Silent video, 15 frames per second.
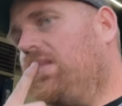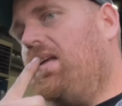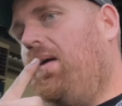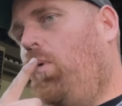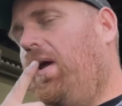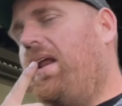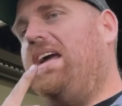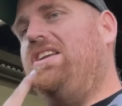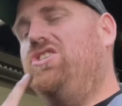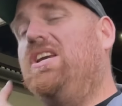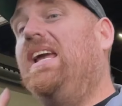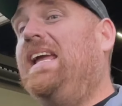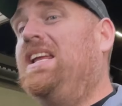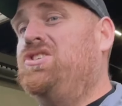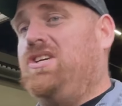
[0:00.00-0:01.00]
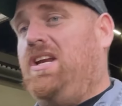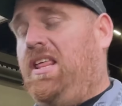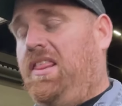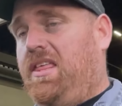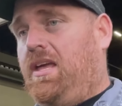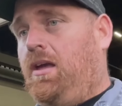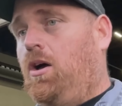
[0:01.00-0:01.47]
Would I change
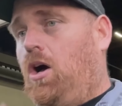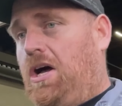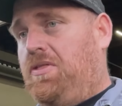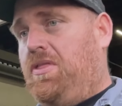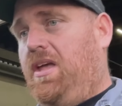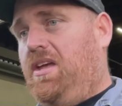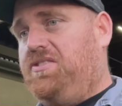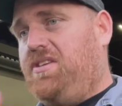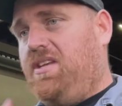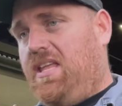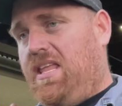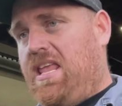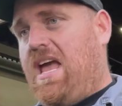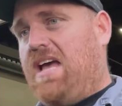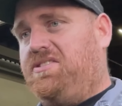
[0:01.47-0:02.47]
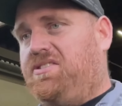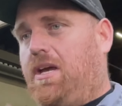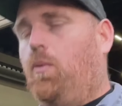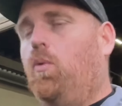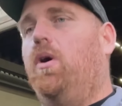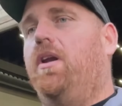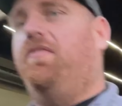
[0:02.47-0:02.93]
anything on this? And yes, I would.